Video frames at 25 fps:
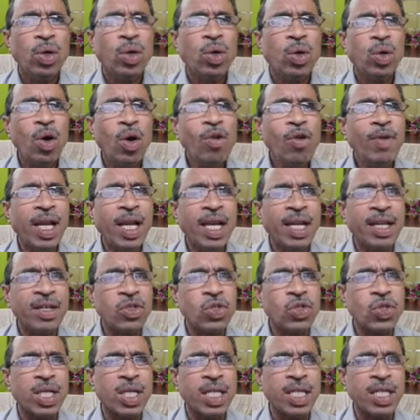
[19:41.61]

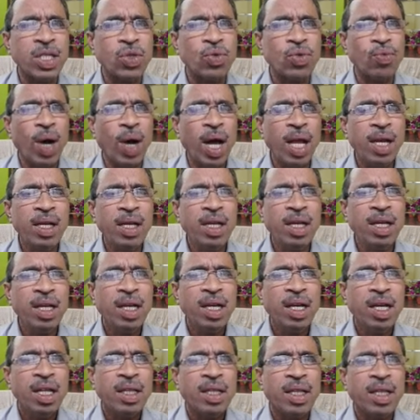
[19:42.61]
covalency is 1,
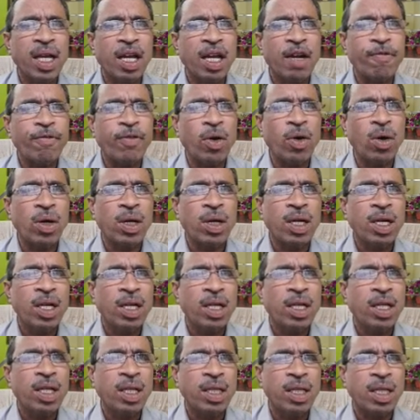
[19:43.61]
therefore
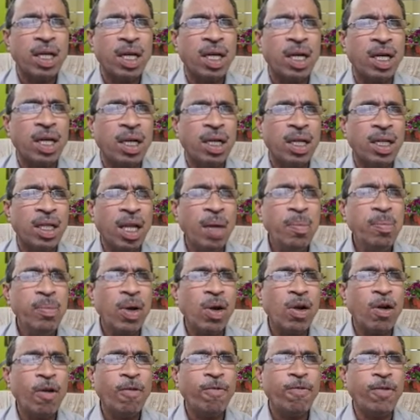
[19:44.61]
the number
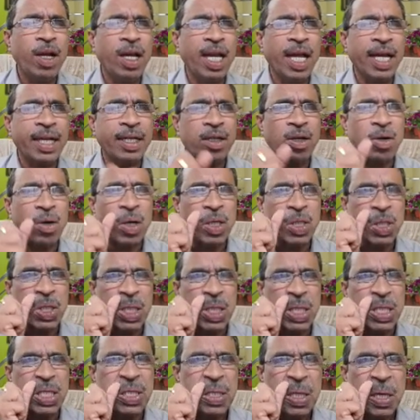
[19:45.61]
of electrons
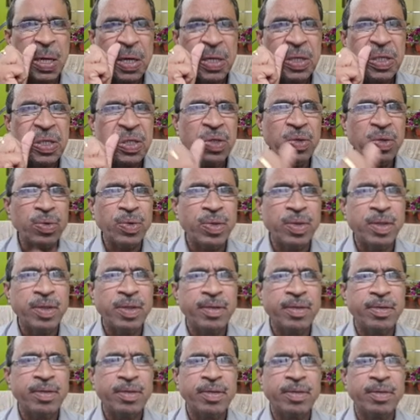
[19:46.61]
is 2.
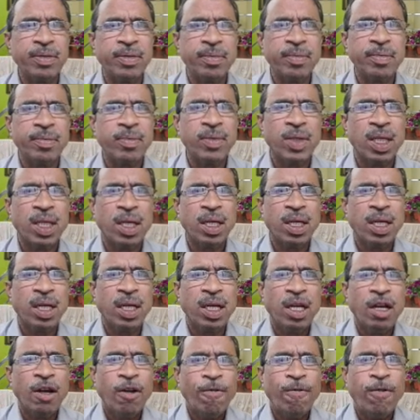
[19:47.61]

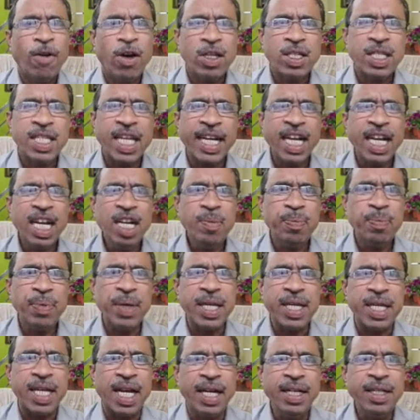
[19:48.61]
For second
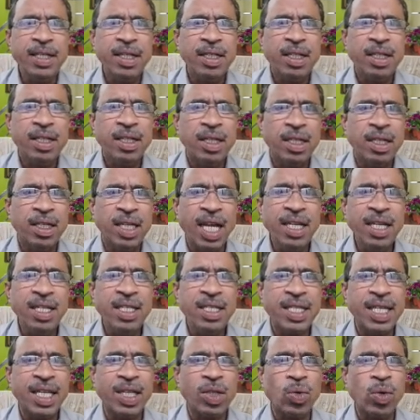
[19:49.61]
period, n
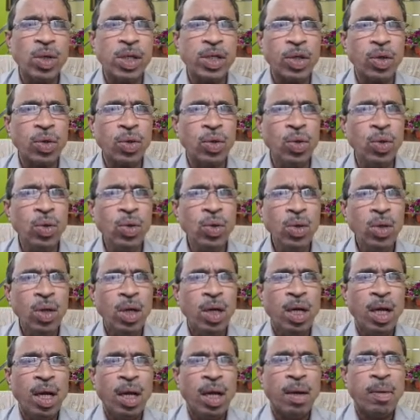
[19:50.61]
is equal to 2,
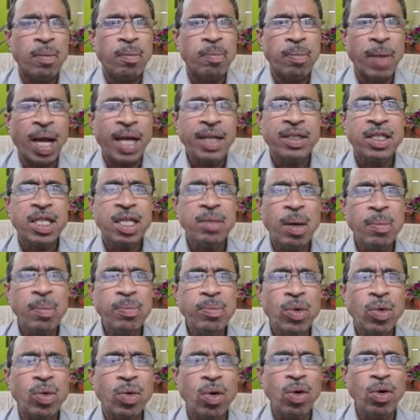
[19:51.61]

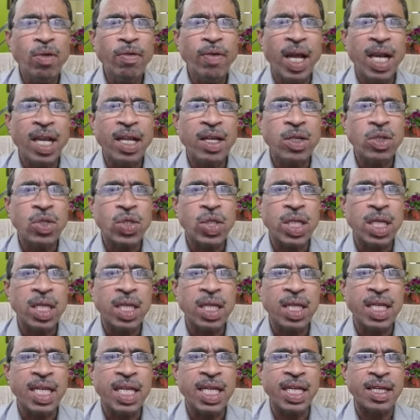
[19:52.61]
maximum
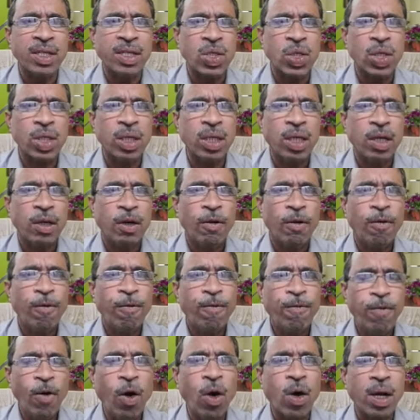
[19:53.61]
covalency is
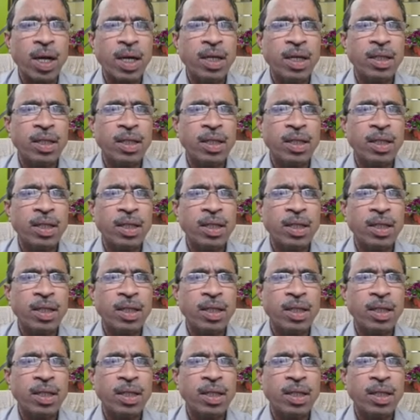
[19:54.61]
4.